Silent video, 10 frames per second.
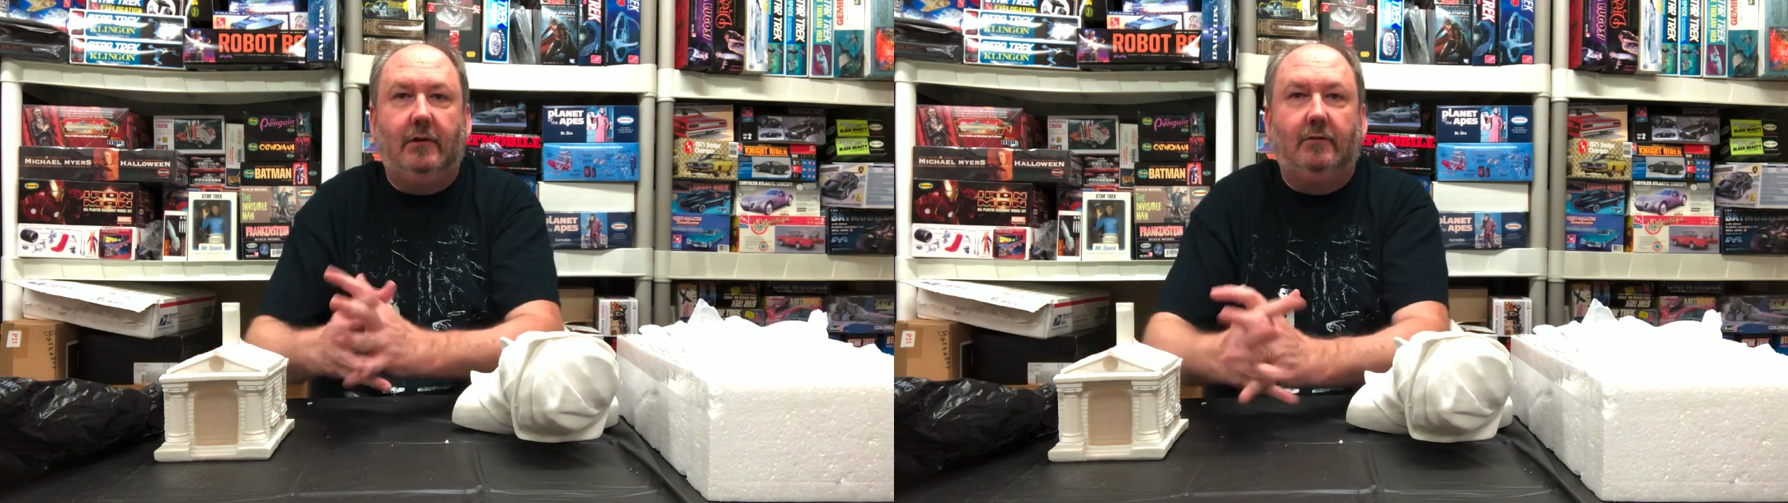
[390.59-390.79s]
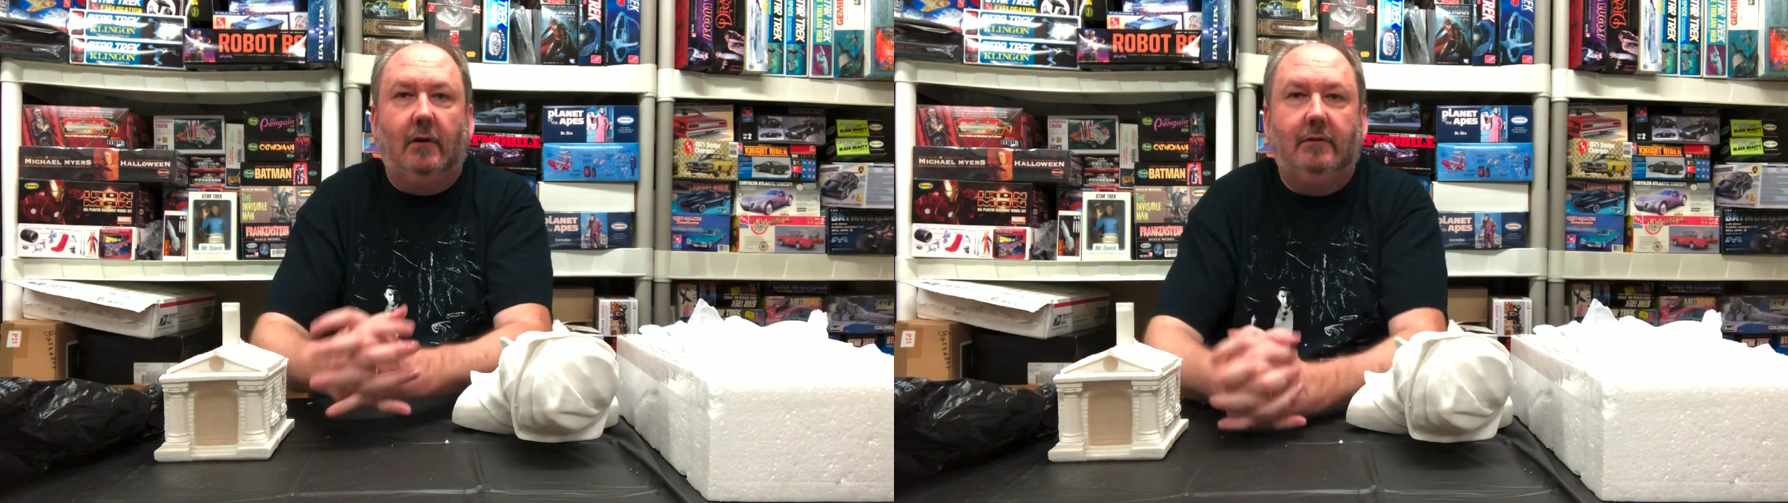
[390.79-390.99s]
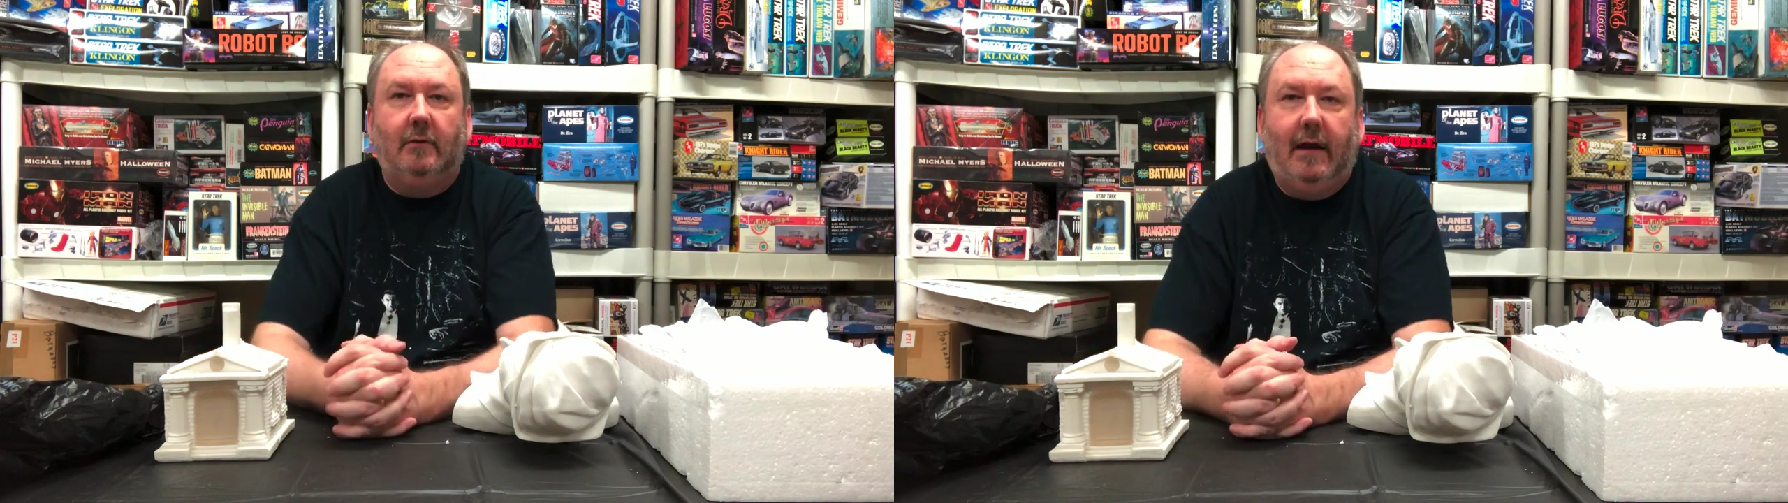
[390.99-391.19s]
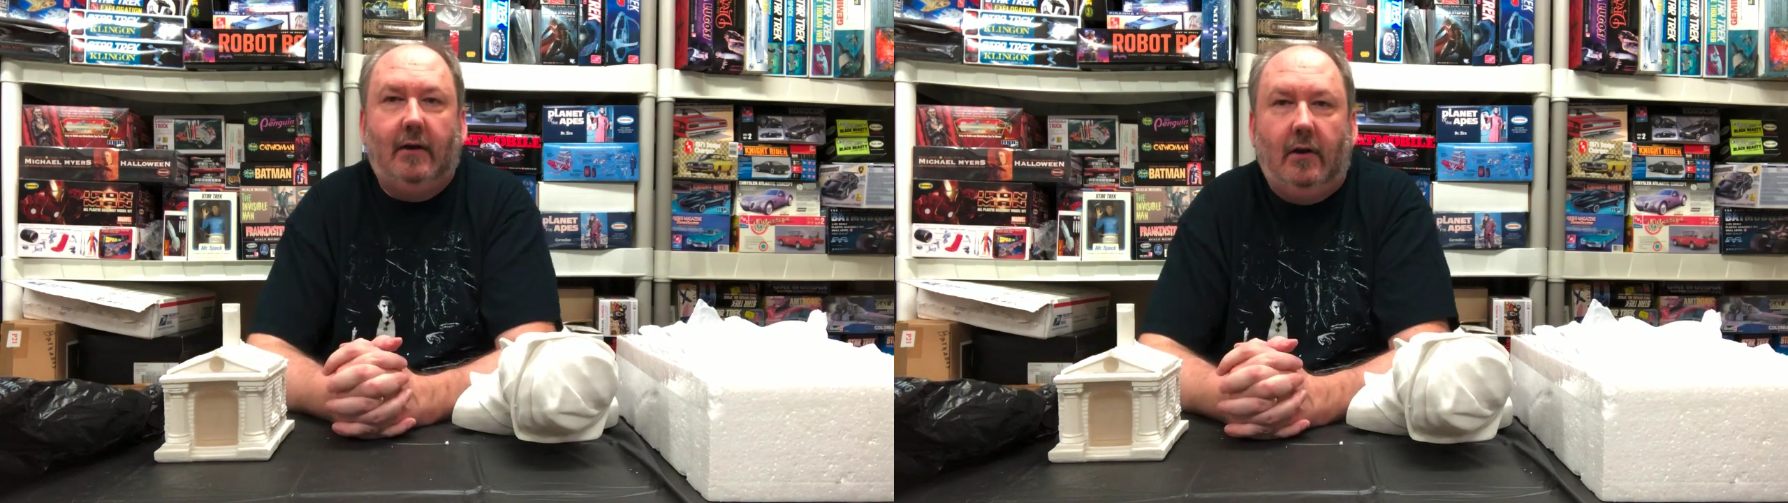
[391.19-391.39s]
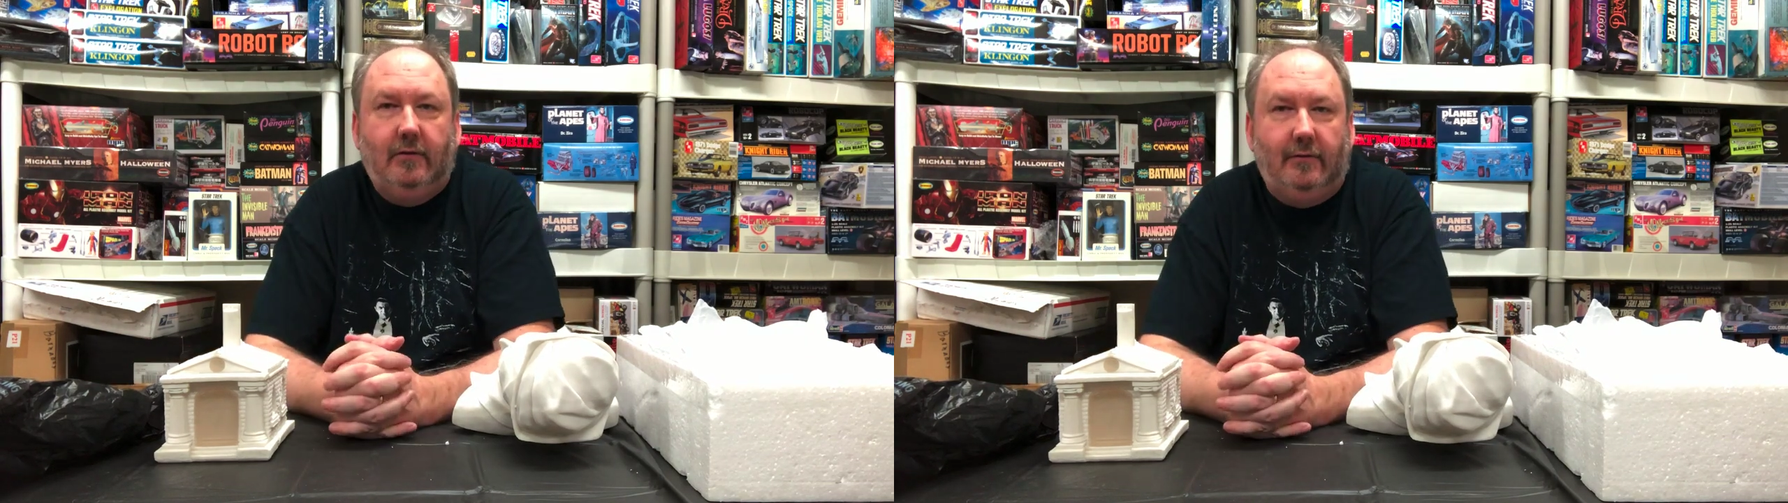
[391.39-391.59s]
which runs
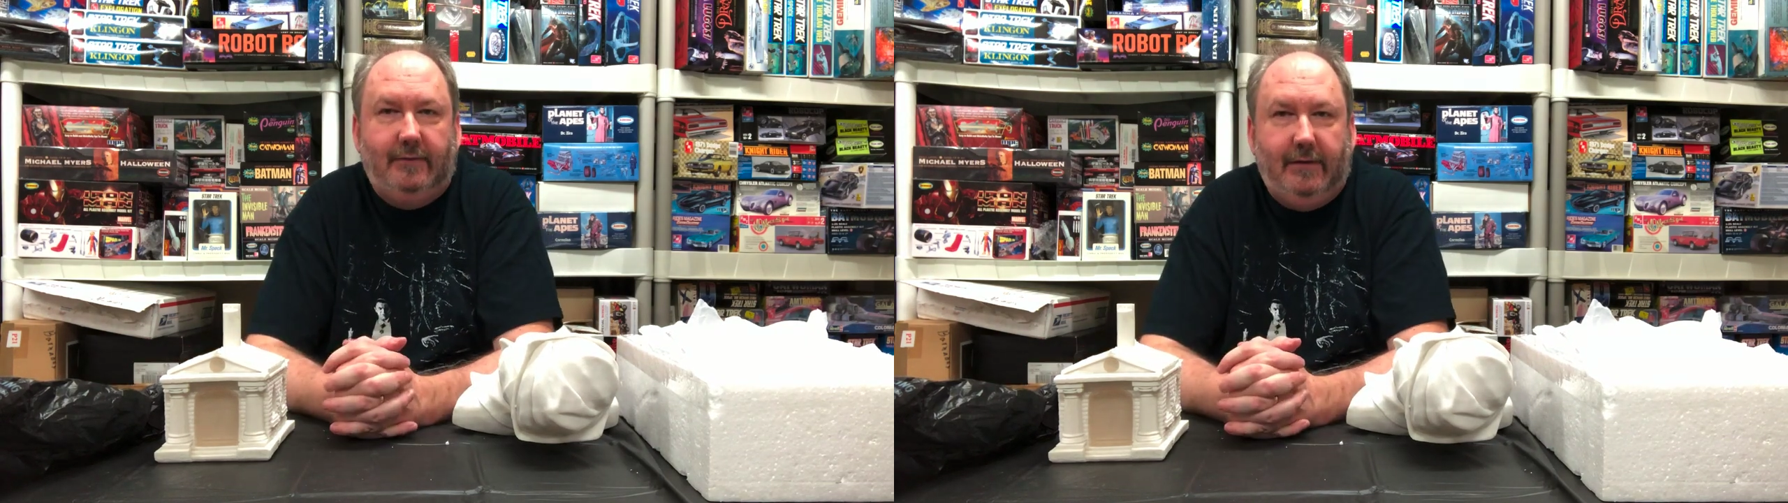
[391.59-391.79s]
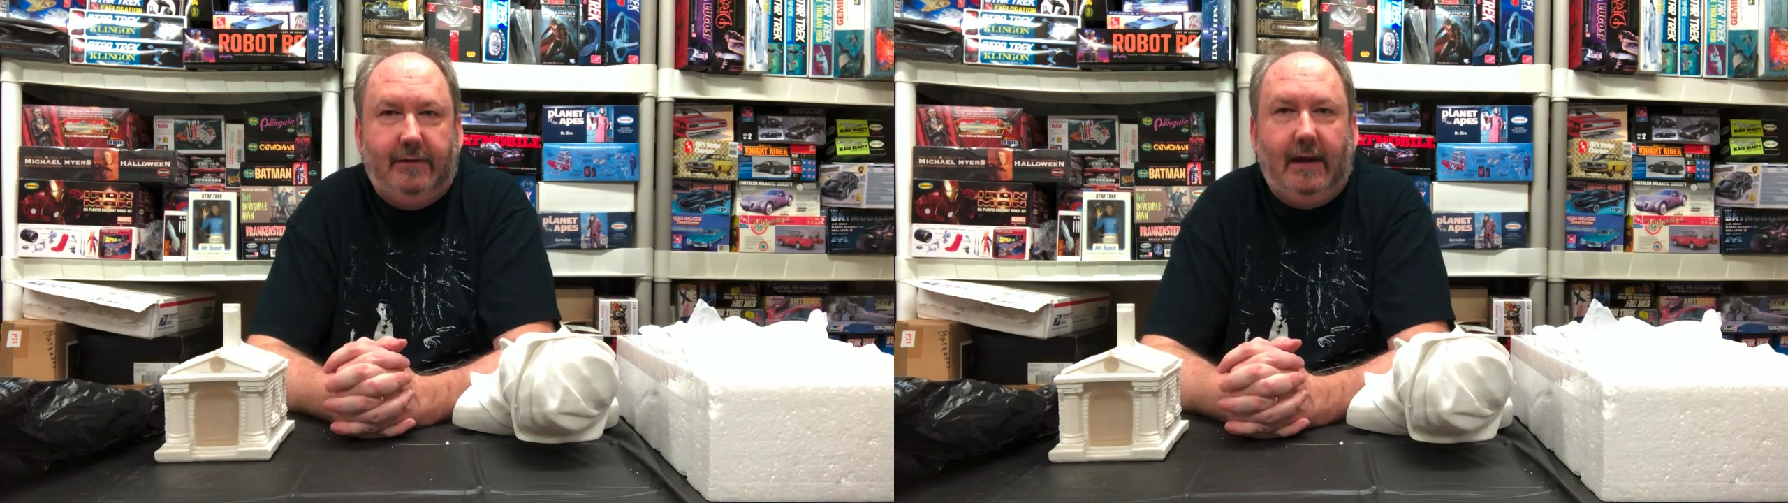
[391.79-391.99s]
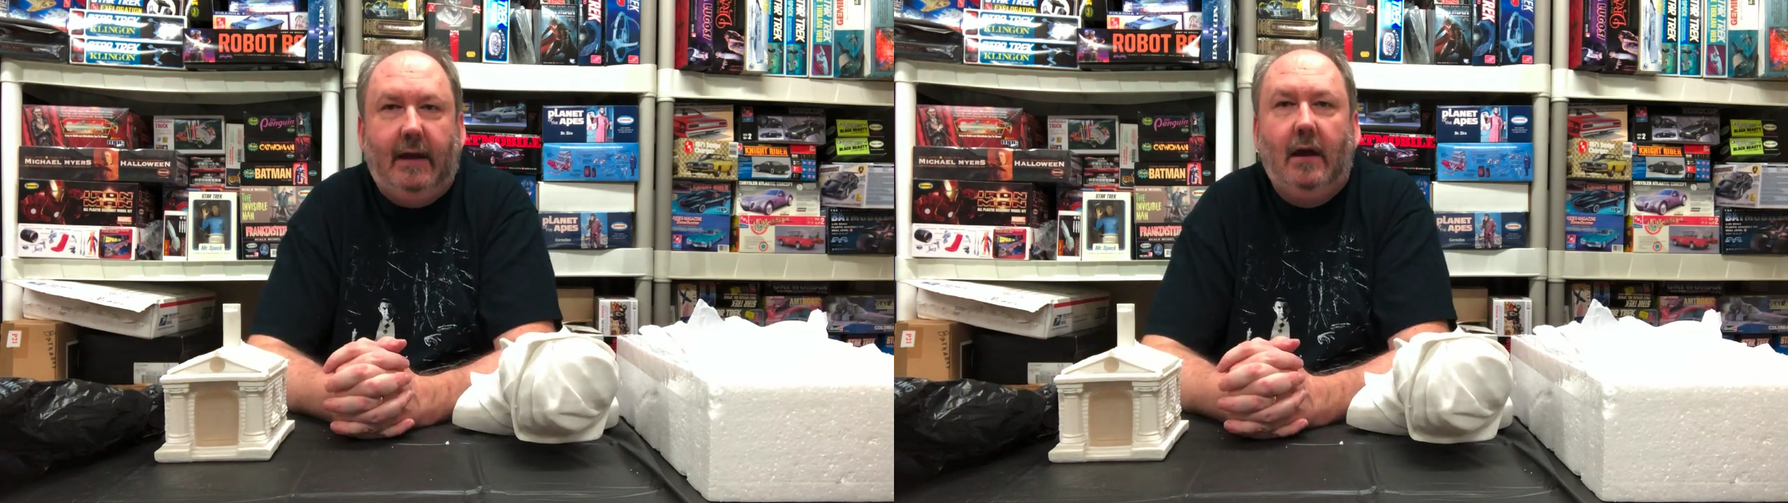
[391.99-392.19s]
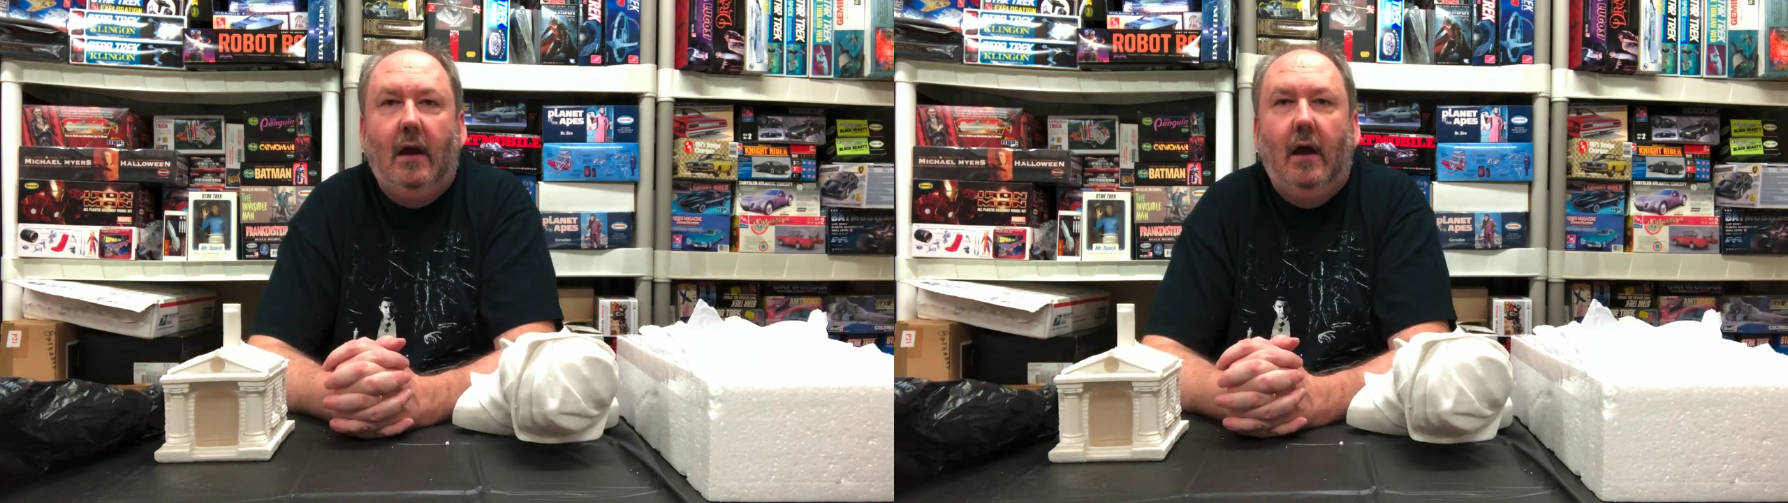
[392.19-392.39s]
around $150,